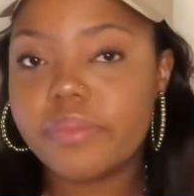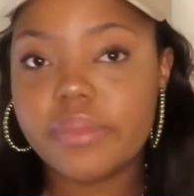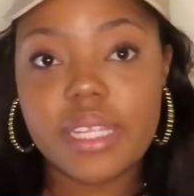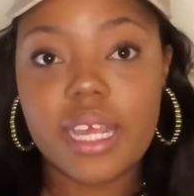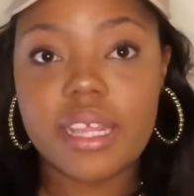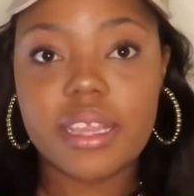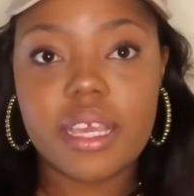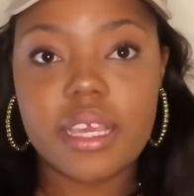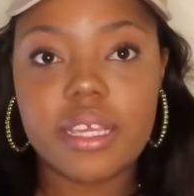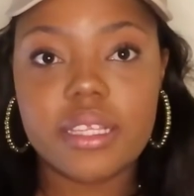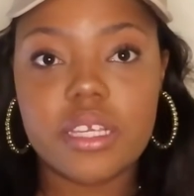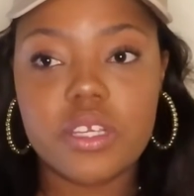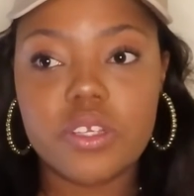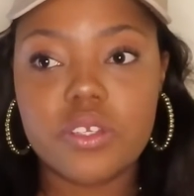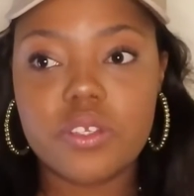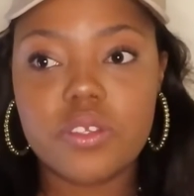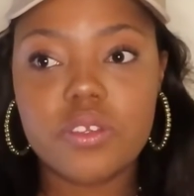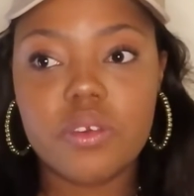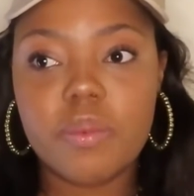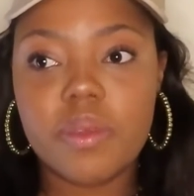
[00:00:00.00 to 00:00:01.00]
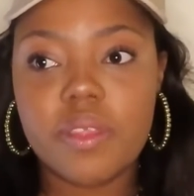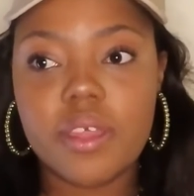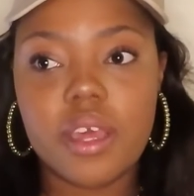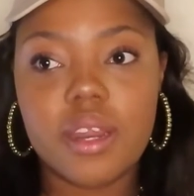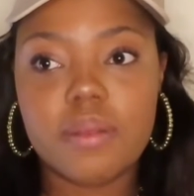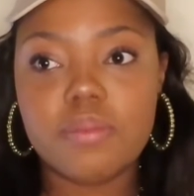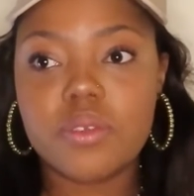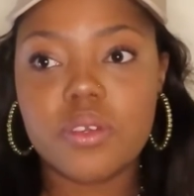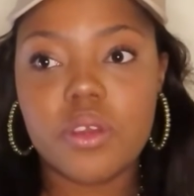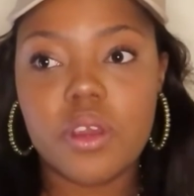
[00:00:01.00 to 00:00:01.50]
nothing. They just told me that
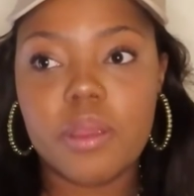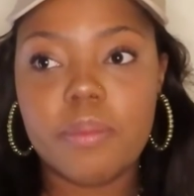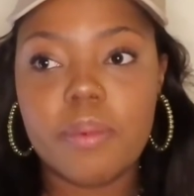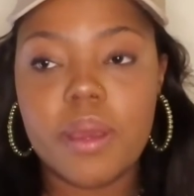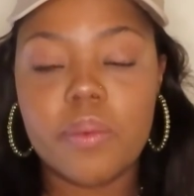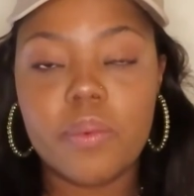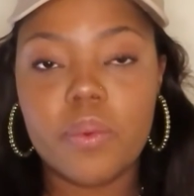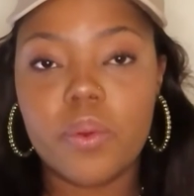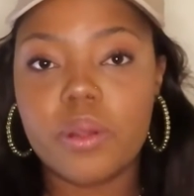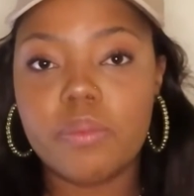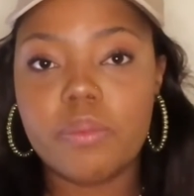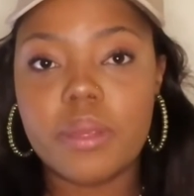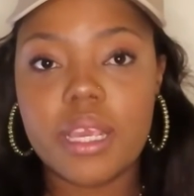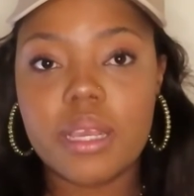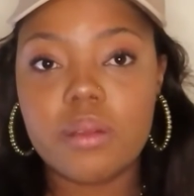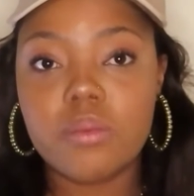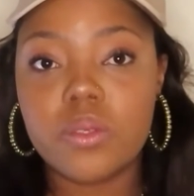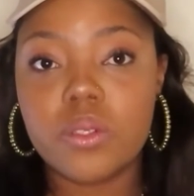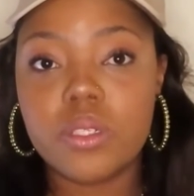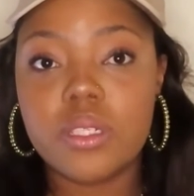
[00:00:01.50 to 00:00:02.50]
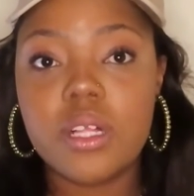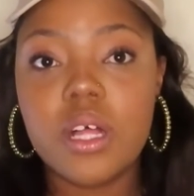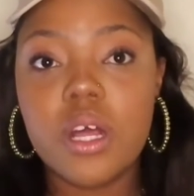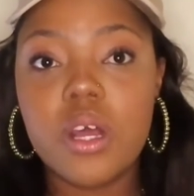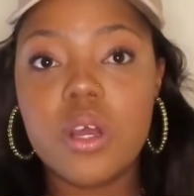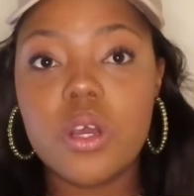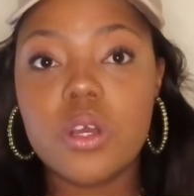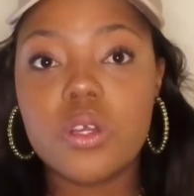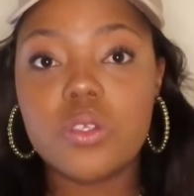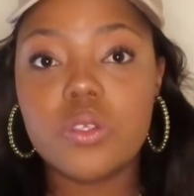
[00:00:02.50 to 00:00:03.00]
I'm sorry, but we won't be able
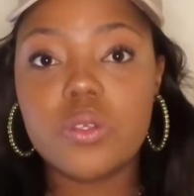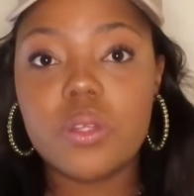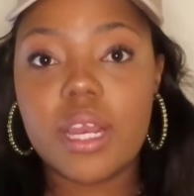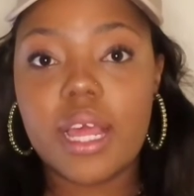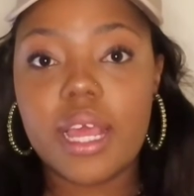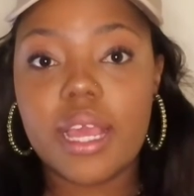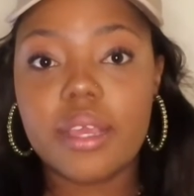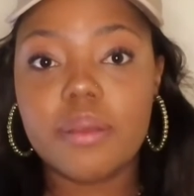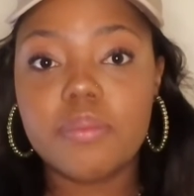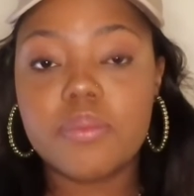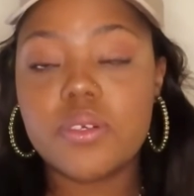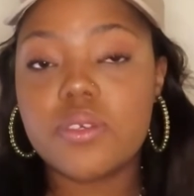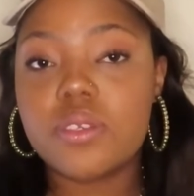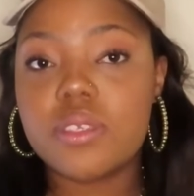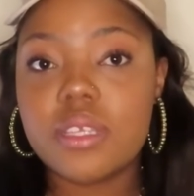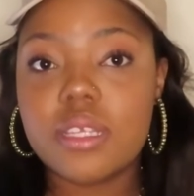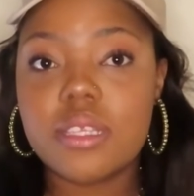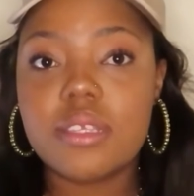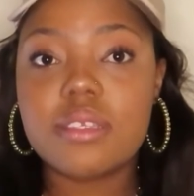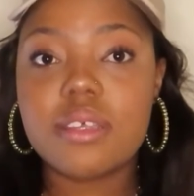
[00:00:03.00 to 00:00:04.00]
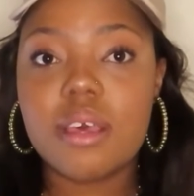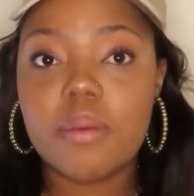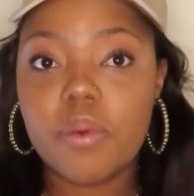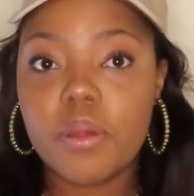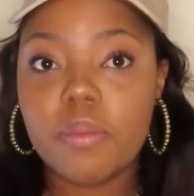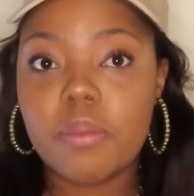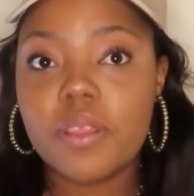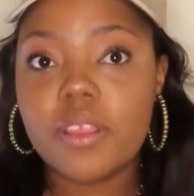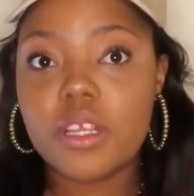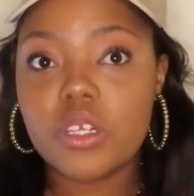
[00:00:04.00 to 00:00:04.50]
to like proceed this
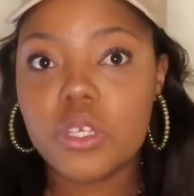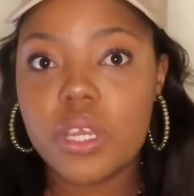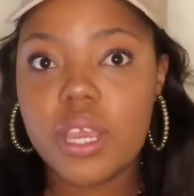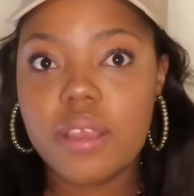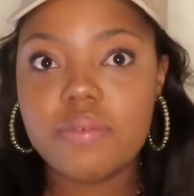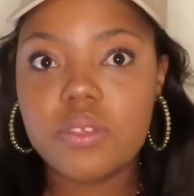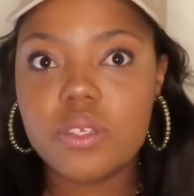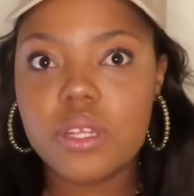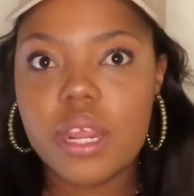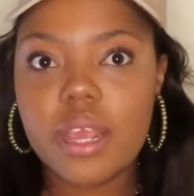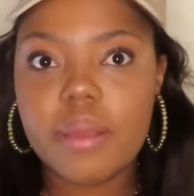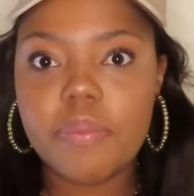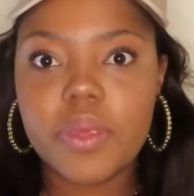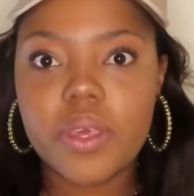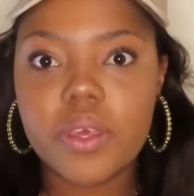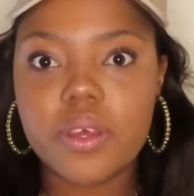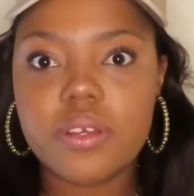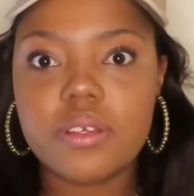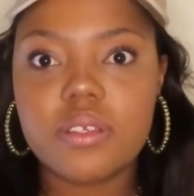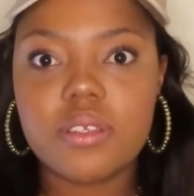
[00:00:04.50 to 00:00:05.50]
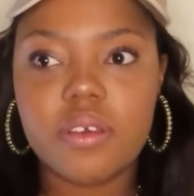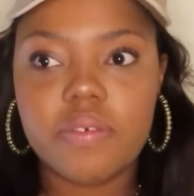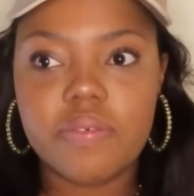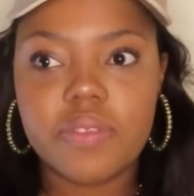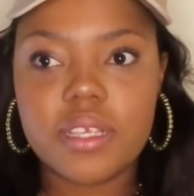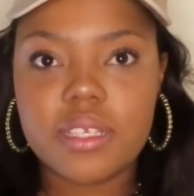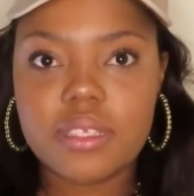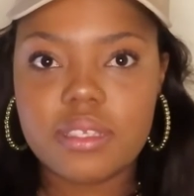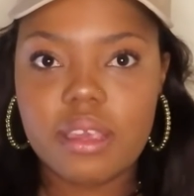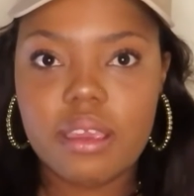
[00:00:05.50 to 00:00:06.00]
appointment that we have today because of
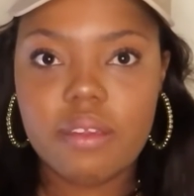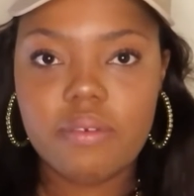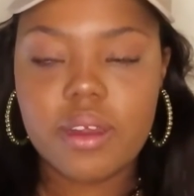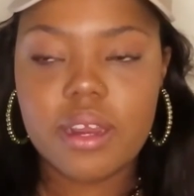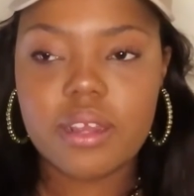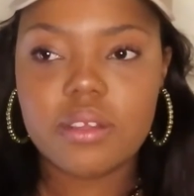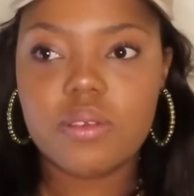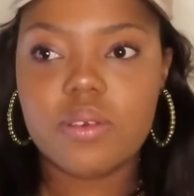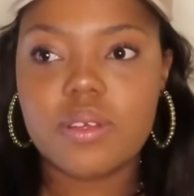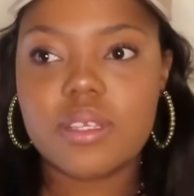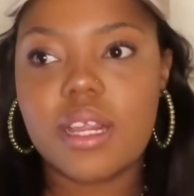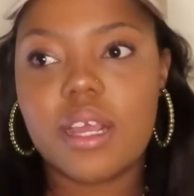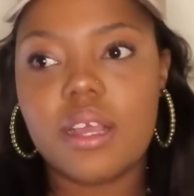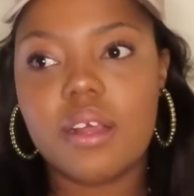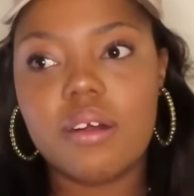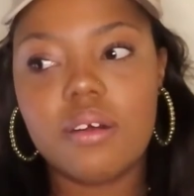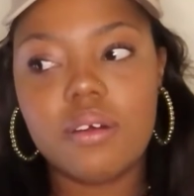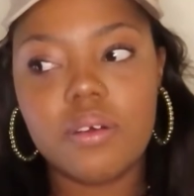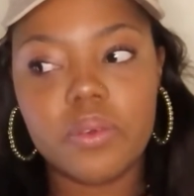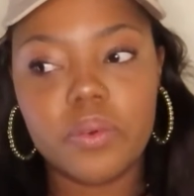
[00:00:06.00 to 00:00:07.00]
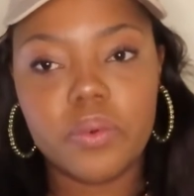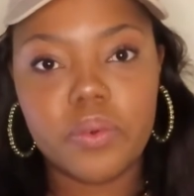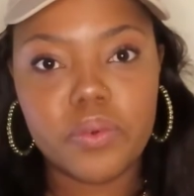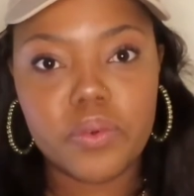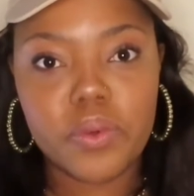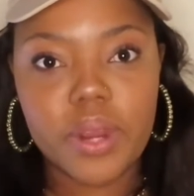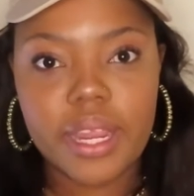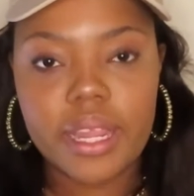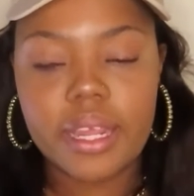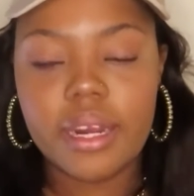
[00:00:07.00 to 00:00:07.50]
this error. So I'm like, oh
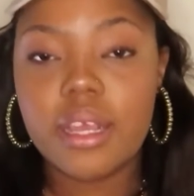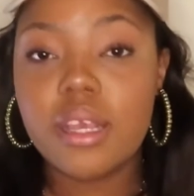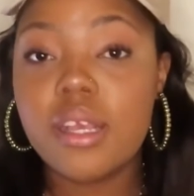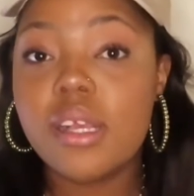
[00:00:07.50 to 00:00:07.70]
great.